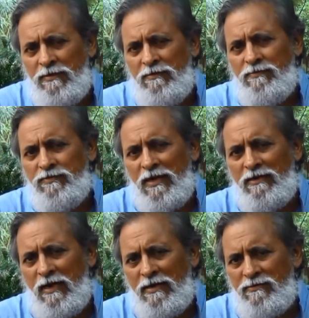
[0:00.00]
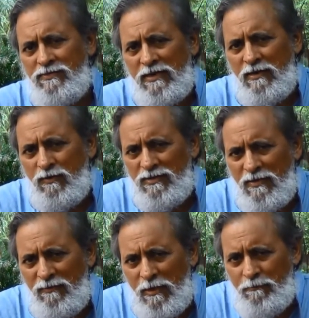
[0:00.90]
iron triangle was
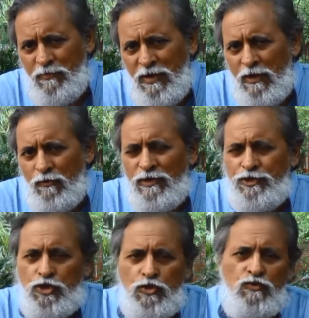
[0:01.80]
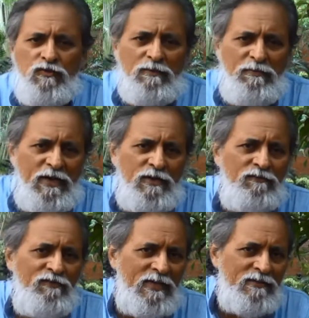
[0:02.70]
developed when shoes were made of leather